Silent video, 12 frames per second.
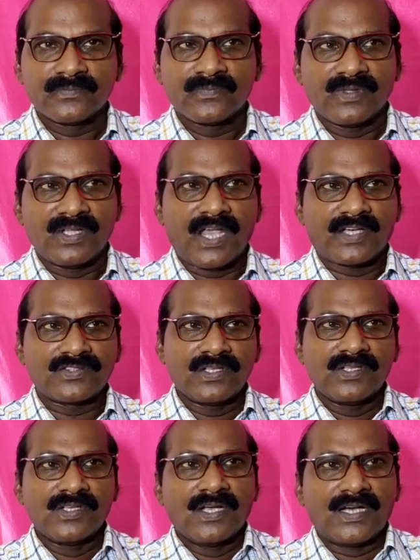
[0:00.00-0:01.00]
Next,
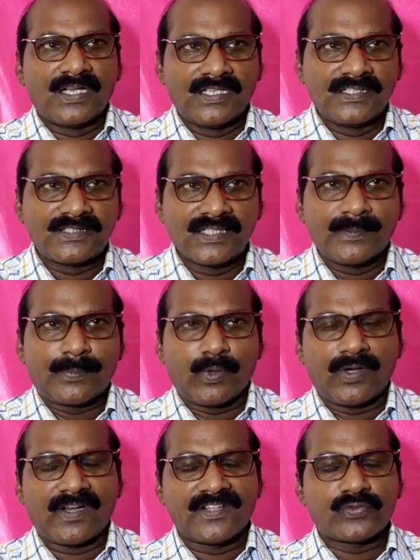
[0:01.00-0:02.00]
a little
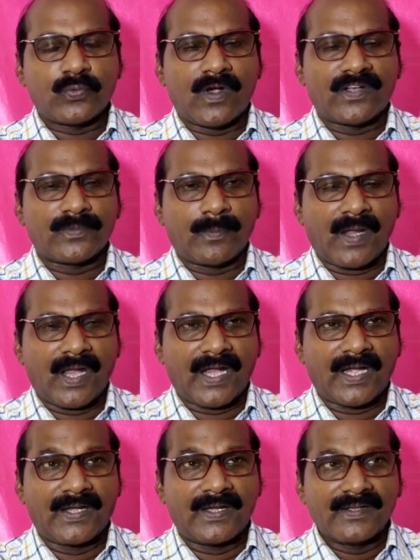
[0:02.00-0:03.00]
progress was
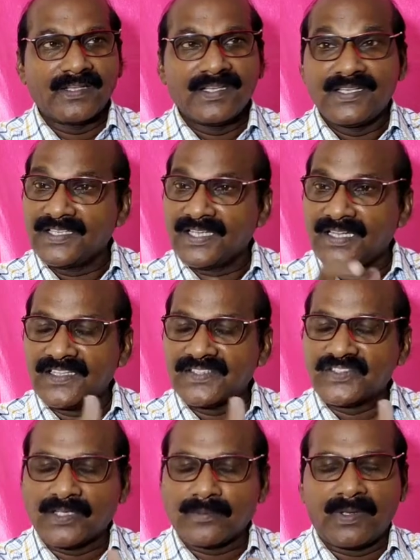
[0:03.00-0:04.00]
made. Here the
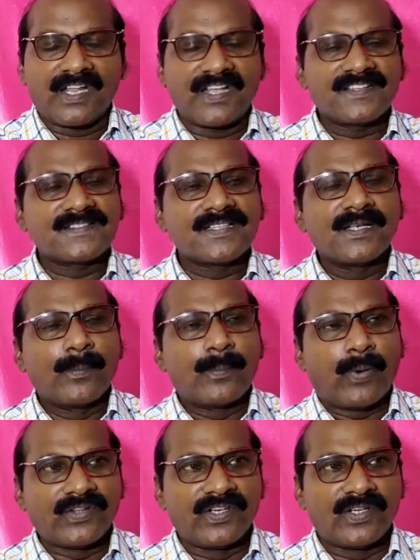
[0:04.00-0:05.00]
statement is
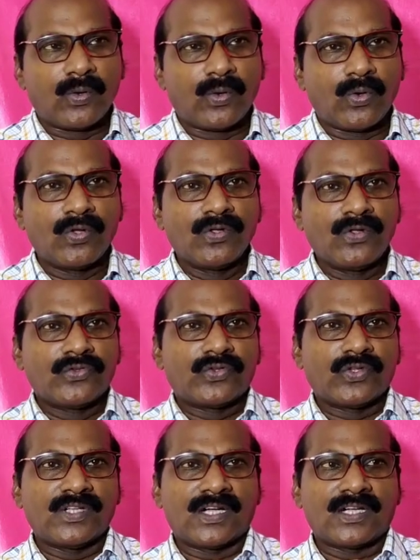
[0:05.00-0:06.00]
positive,
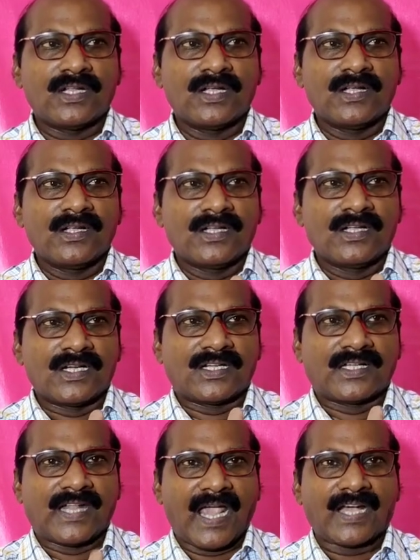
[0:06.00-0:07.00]
so that
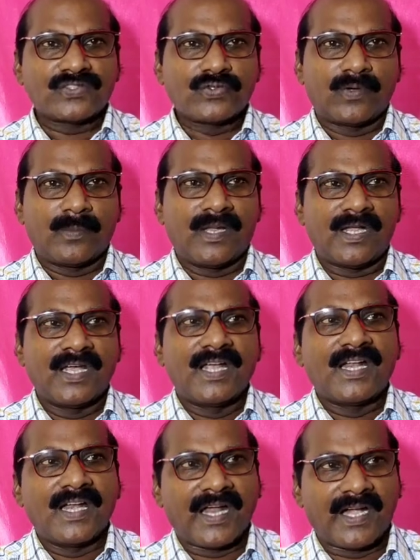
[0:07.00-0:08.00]
tag should be
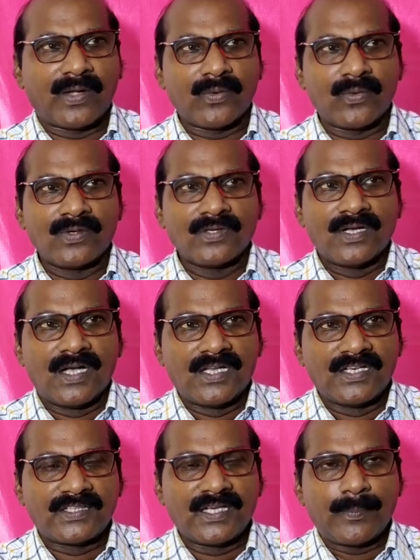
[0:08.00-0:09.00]
negative. A
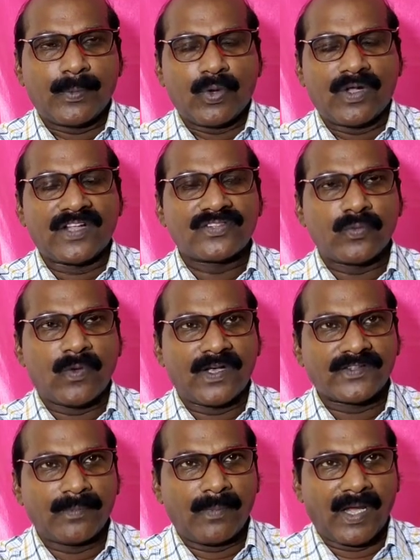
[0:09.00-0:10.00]
little progress
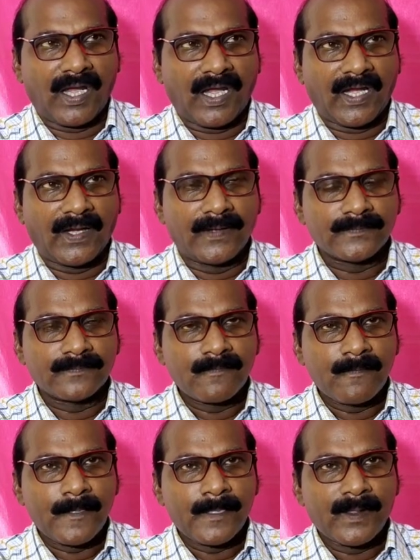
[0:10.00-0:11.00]
was made.
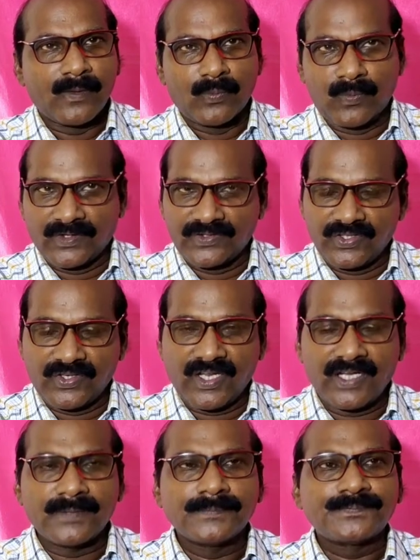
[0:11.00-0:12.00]
Wasn't
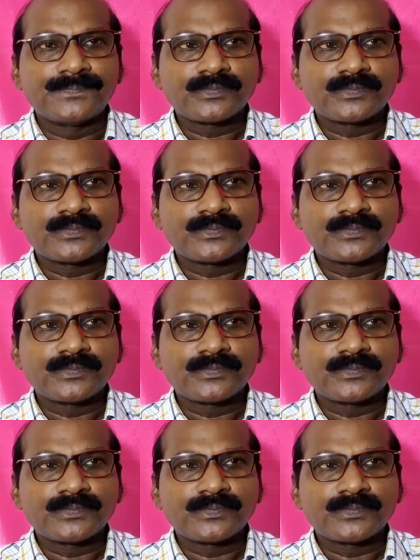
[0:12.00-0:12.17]
it?